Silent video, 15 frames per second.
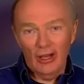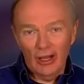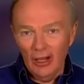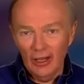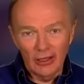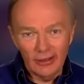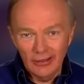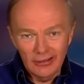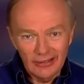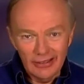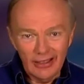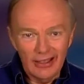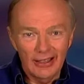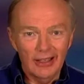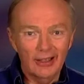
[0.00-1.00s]
hug,
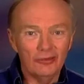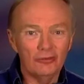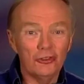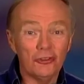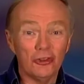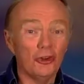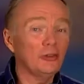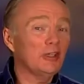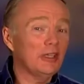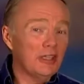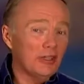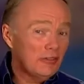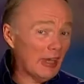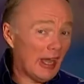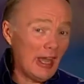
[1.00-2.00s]
certainly
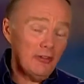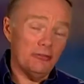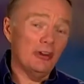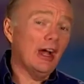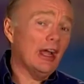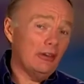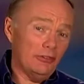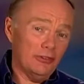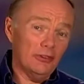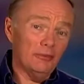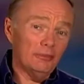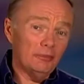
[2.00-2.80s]
give you high fives,